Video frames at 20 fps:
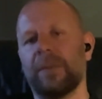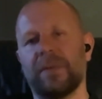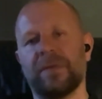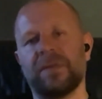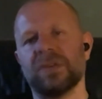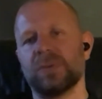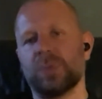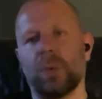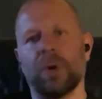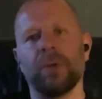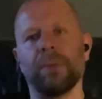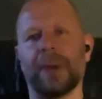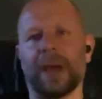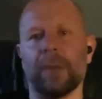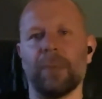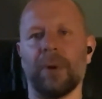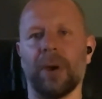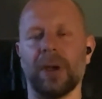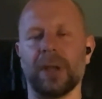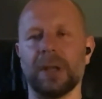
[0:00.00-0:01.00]
We've just won by
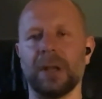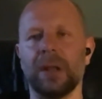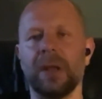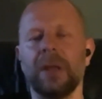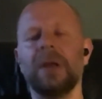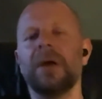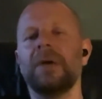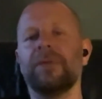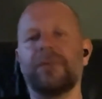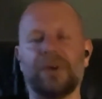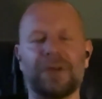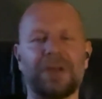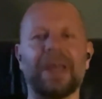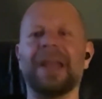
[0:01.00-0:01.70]
a point. Fucking